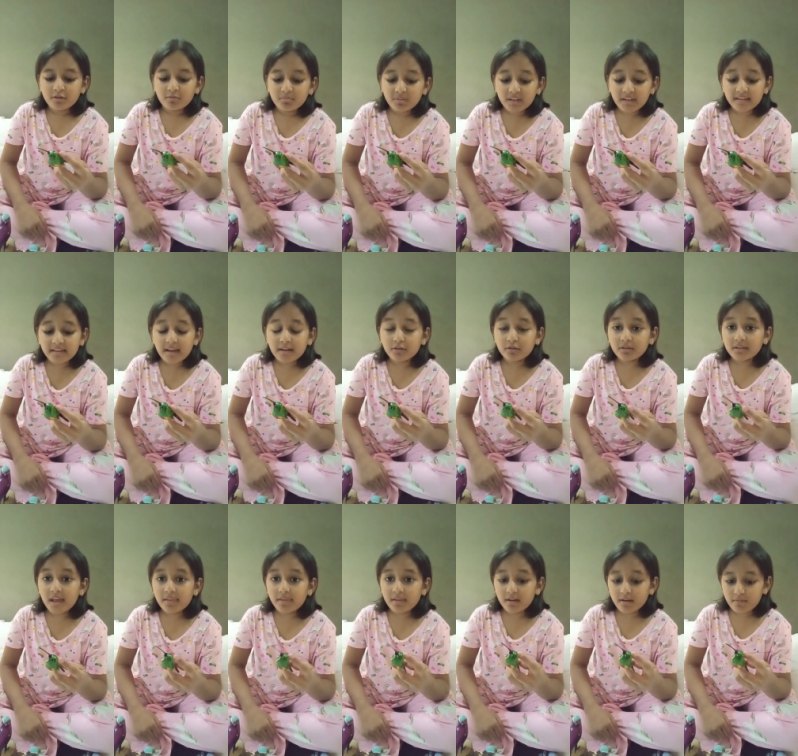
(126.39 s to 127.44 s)
because I know
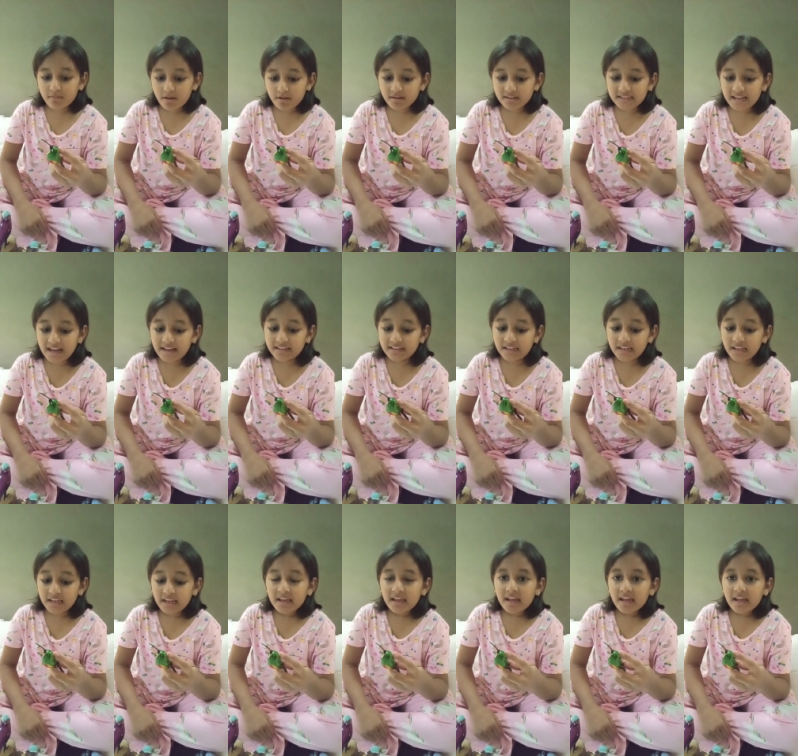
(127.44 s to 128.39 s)
that they're very tiny,